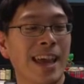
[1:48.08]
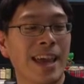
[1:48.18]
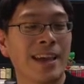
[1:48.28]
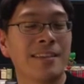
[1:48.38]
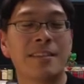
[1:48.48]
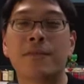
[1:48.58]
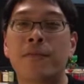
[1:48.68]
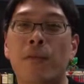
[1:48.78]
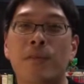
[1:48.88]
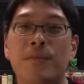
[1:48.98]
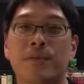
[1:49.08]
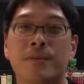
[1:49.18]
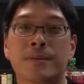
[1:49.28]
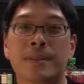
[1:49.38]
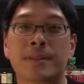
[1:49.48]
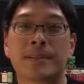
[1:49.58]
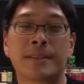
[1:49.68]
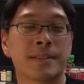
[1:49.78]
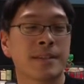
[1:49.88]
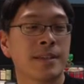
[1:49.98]
and affordable.
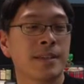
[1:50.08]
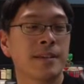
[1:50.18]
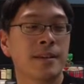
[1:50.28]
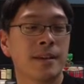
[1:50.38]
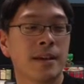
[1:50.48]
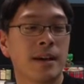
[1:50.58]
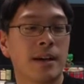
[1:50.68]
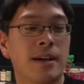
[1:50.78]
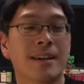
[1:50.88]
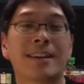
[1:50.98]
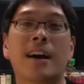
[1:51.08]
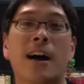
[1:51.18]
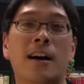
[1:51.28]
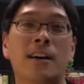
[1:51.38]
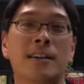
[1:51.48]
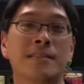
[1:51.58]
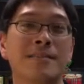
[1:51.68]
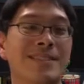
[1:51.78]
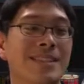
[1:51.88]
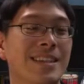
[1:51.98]
Uh,
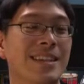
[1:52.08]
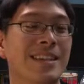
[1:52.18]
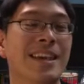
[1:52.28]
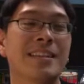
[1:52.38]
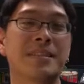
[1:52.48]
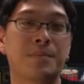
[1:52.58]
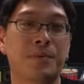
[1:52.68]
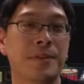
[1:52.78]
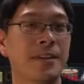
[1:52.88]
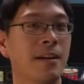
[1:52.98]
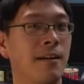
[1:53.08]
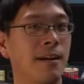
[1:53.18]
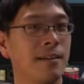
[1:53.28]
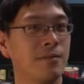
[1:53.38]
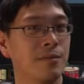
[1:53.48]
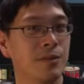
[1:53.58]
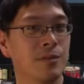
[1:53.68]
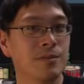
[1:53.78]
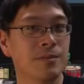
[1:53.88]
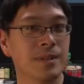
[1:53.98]
con, it gets pretty hot when
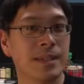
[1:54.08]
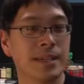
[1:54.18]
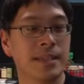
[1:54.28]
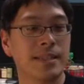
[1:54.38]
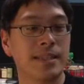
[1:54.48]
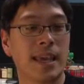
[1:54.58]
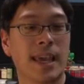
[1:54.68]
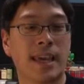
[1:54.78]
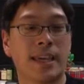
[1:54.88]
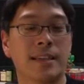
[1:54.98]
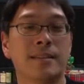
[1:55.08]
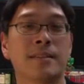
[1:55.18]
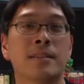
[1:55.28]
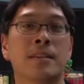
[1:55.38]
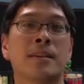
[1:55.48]
you're holding it, and